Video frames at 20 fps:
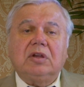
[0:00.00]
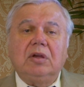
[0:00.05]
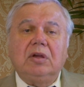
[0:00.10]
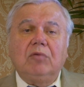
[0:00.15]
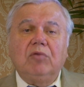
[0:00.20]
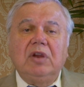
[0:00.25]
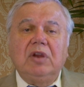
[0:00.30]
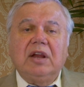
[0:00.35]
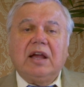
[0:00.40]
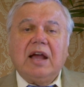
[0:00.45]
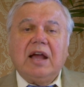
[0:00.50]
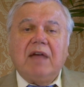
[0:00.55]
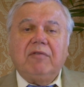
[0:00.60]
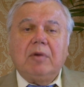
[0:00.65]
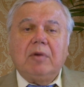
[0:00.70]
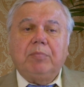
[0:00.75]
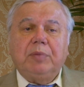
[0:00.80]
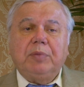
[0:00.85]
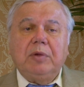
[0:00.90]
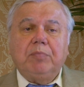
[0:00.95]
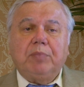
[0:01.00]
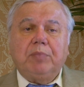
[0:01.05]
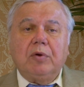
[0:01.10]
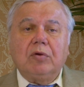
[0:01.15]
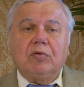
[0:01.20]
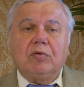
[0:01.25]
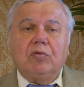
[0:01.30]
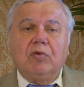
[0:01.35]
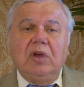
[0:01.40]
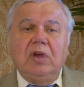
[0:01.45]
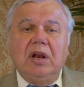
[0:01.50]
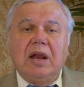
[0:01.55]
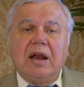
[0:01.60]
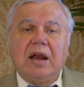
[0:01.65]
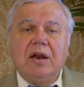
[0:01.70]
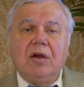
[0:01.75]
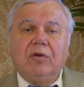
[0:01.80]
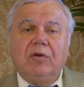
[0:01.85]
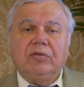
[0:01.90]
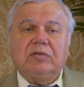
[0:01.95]
he will have a people who will
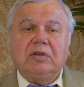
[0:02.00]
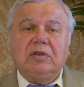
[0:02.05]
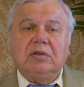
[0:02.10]
announce